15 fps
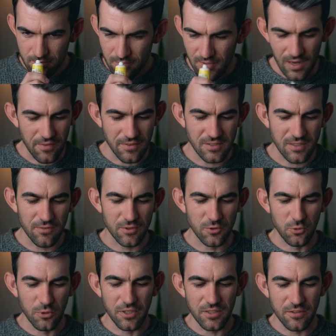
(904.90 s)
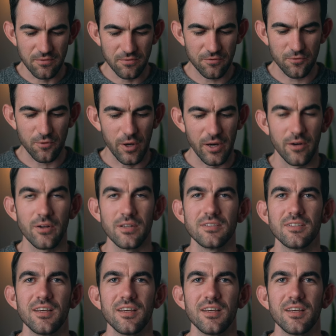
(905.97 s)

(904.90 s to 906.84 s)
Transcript: Yeah, this stuff is really fragrant,